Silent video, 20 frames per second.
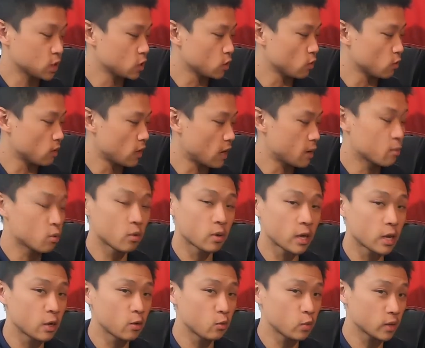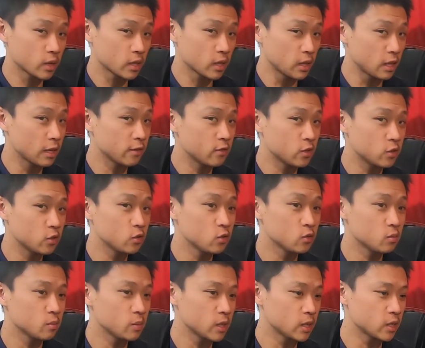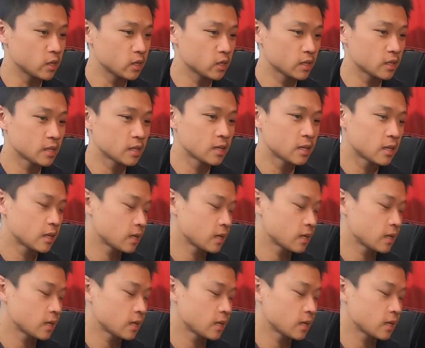so I'm okay with 11 Newton meters.